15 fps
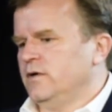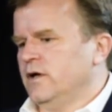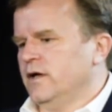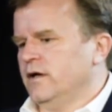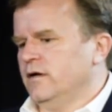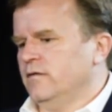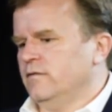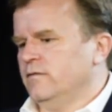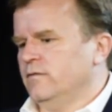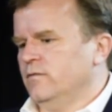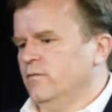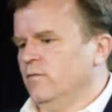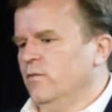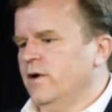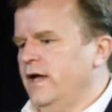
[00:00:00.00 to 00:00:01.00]
kind of
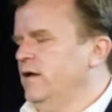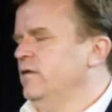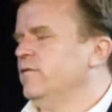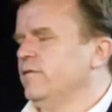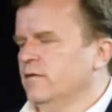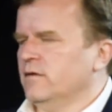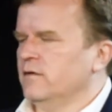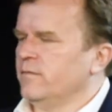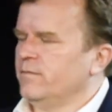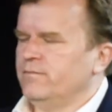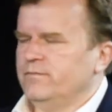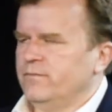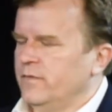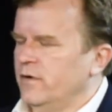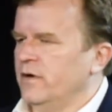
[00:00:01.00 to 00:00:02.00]
wait for
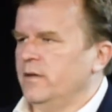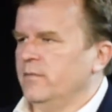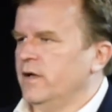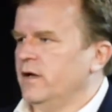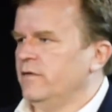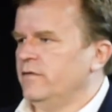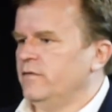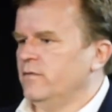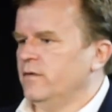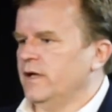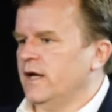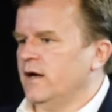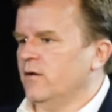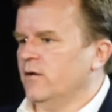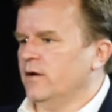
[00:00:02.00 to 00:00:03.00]
30 minutes to
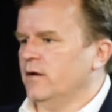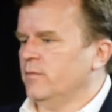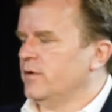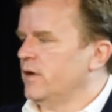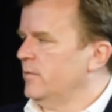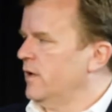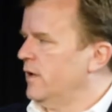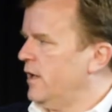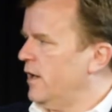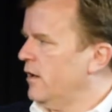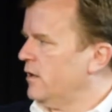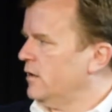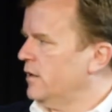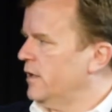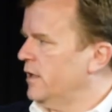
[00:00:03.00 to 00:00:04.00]
an hour in a primary
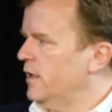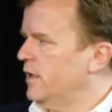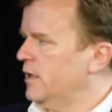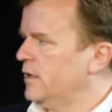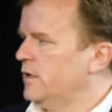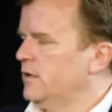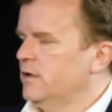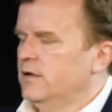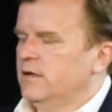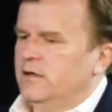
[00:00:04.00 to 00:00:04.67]
care clinic,